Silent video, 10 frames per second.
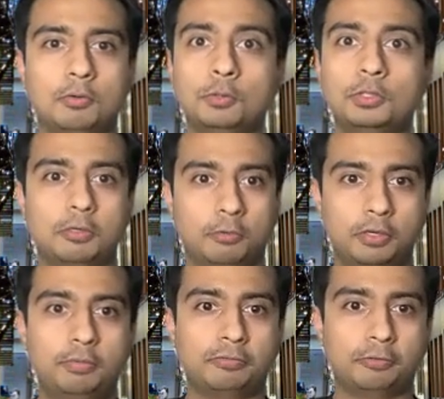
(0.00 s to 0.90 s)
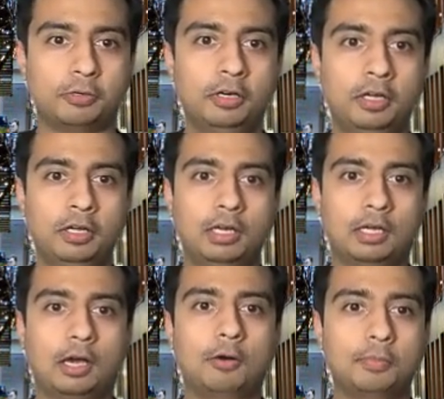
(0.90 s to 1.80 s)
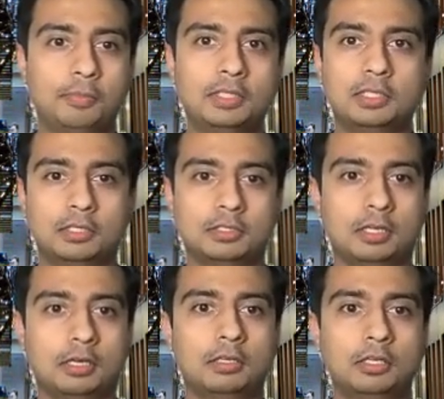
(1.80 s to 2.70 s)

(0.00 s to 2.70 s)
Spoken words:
who they were before, like how amazing is that?